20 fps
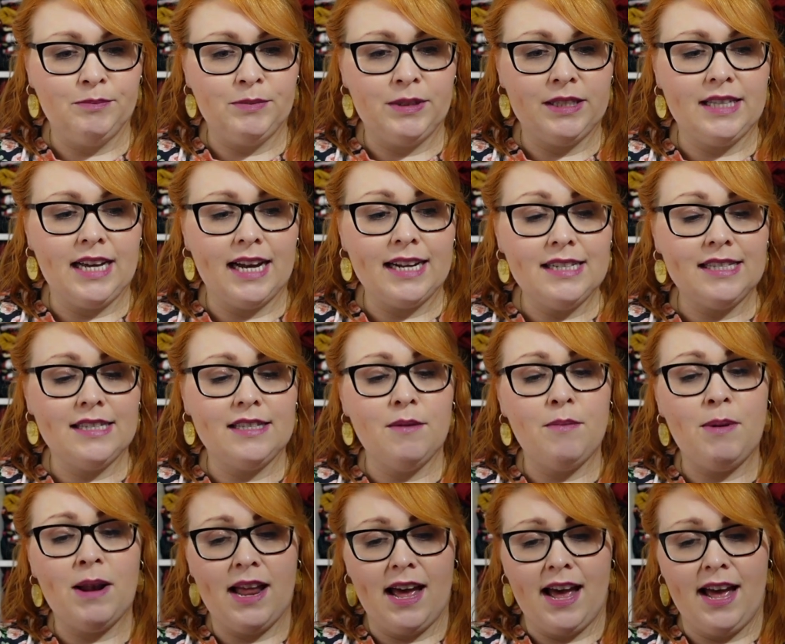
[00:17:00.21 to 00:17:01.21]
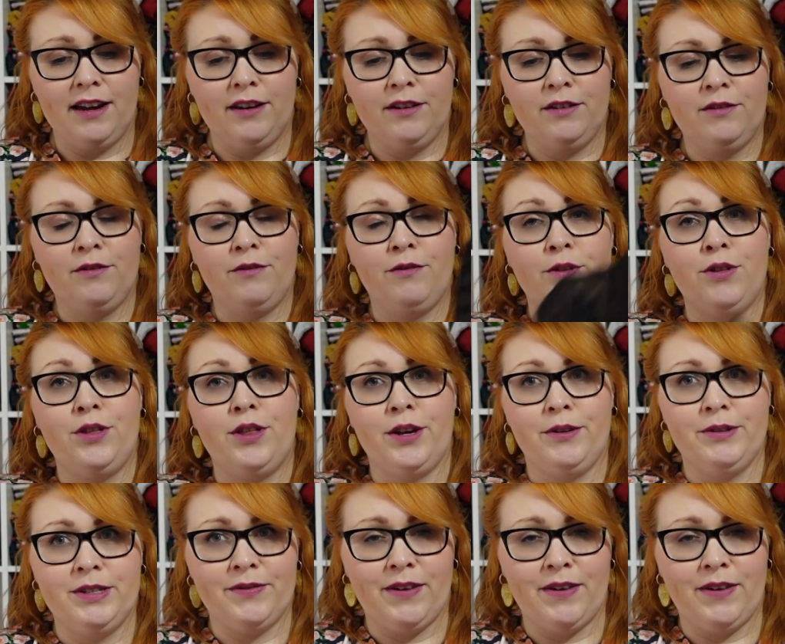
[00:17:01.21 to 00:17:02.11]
but that's the plan for those